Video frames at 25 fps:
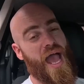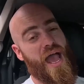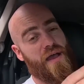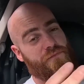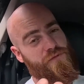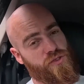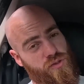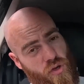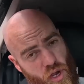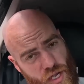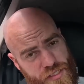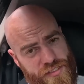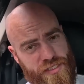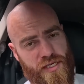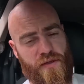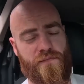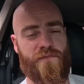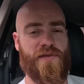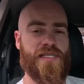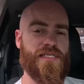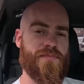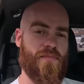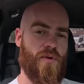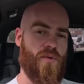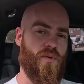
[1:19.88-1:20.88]
have tried to
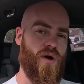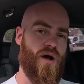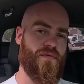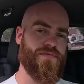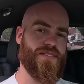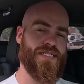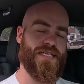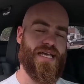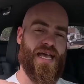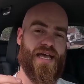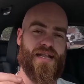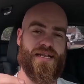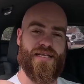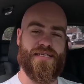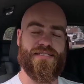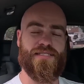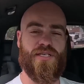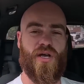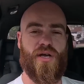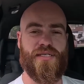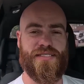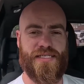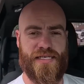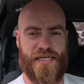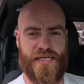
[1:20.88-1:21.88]
convince my wife to get an
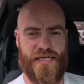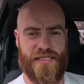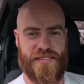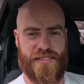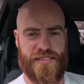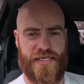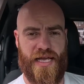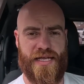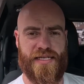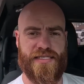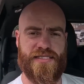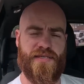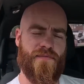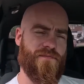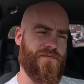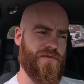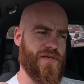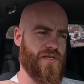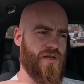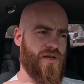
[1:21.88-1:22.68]
exciting estate, something